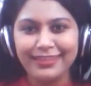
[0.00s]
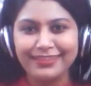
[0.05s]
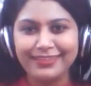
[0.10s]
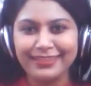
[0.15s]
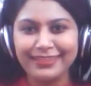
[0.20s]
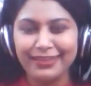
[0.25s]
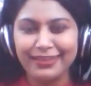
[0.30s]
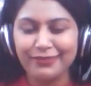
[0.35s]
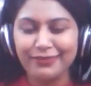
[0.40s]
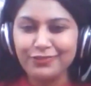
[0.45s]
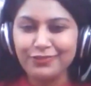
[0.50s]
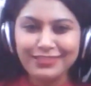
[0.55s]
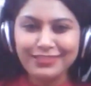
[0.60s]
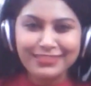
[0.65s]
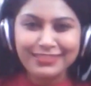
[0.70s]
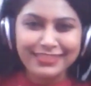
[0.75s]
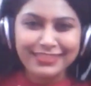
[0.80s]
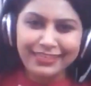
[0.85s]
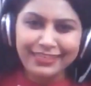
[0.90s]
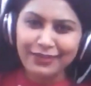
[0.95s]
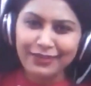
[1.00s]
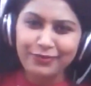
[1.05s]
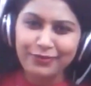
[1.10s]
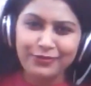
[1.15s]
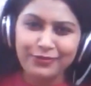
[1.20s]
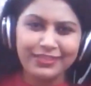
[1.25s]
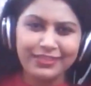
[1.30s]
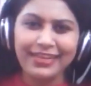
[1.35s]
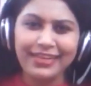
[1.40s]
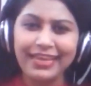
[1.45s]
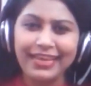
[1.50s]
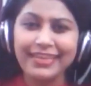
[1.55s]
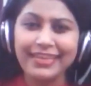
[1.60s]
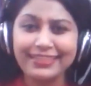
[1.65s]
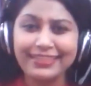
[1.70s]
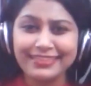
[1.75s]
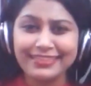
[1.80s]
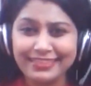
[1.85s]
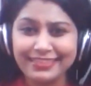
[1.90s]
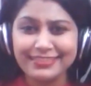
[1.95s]
there was a senior who didn't
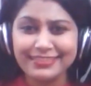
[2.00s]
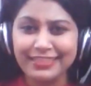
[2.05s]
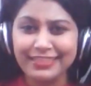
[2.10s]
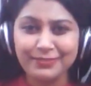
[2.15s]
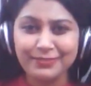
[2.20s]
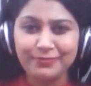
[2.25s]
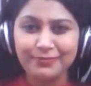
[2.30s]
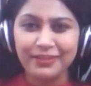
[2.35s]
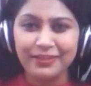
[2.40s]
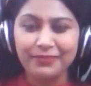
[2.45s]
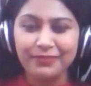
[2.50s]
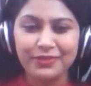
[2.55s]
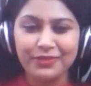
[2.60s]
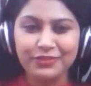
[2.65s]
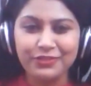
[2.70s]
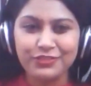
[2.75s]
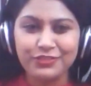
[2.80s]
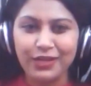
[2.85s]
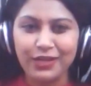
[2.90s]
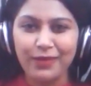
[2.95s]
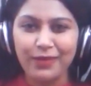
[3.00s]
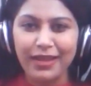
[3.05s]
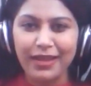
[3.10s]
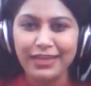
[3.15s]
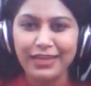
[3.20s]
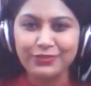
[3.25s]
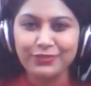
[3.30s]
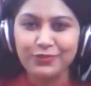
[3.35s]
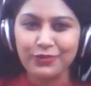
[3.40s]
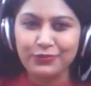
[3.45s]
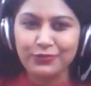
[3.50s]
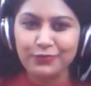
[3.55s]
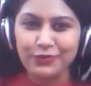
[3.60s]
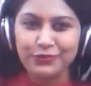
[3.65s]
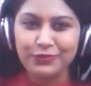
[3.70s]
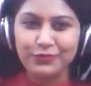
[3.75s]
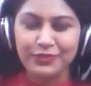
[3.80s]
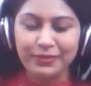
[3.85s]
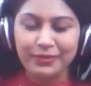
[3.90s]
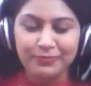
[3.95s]
like these things very much. Now, I do not
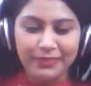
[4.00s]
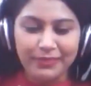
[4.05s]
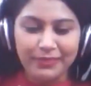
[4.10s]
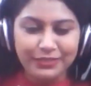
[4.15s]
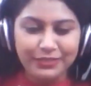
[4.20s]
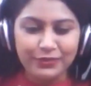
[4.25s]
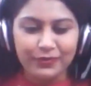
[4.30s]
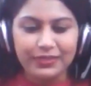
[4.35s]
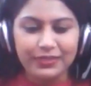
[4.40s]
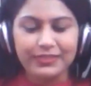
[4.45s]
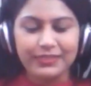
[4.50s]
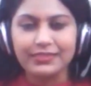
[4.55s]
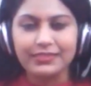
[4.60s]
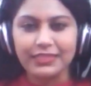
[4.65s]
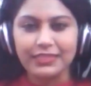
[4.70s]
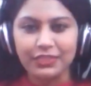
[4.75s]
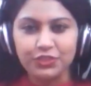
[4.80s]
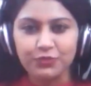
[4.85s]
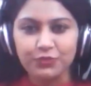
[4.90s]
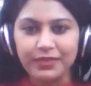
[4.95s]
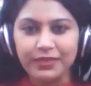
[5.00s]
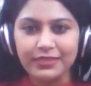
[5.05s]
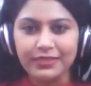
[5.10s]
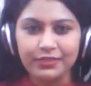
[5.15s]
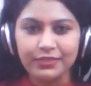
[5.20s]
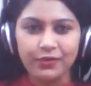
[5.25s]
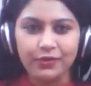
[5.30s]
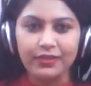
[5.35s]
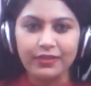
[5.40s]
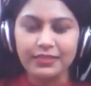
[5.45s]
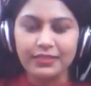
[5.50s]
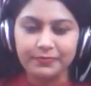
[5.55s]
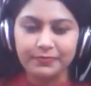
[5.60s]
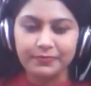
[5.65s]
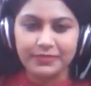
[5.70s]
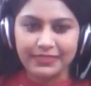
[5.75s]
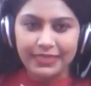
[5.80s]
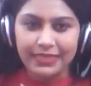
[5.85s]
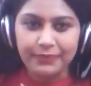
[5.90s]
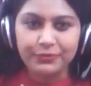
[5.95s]
want to comment on his judgment or his
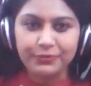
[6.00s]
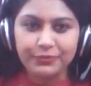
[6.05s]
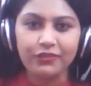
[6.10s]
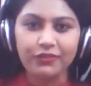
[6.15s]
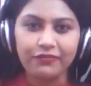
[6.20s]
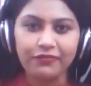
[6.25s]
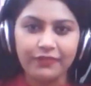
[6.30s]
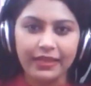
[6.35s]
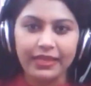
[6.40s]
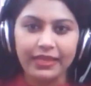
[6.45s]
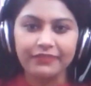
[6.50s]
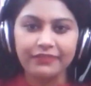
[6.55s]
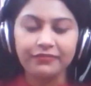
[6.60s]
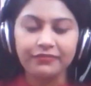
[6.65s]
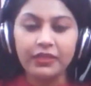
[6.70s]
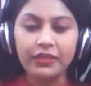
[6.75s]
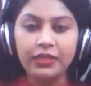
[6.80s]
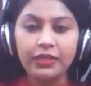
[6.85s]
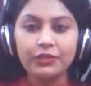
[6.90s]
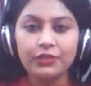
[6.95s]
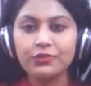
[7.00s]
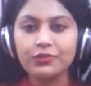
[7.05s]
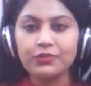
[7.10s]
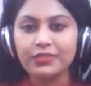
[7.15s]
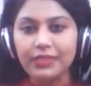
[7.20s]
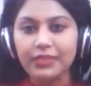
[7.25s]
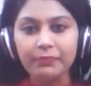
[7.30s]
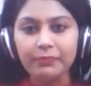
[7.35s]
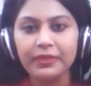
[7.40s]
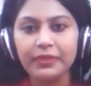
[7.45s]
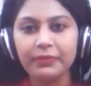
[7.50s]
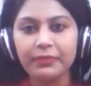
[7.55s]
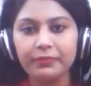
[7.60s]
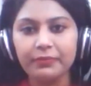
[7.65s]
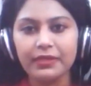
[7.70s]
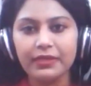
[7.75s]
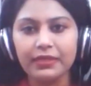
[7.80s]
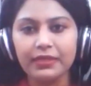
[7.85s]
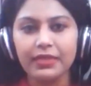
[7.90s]
perception of life. To some people,